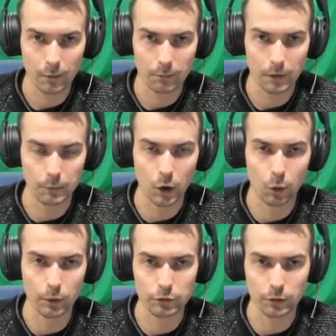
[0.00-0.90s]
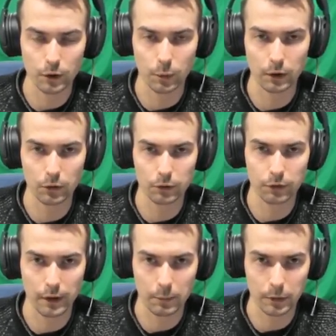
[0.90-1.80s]
I'm going to go and look for
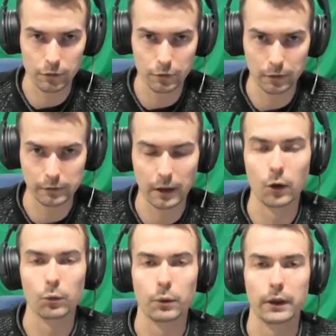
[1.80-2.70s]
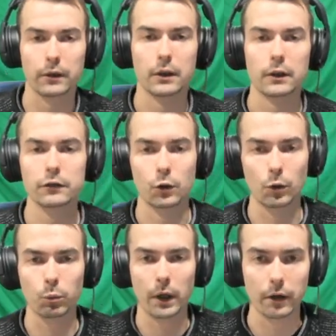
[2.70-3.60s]
damage, as I already scored
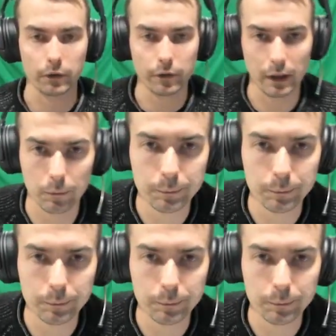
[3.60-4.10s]
one knockdown.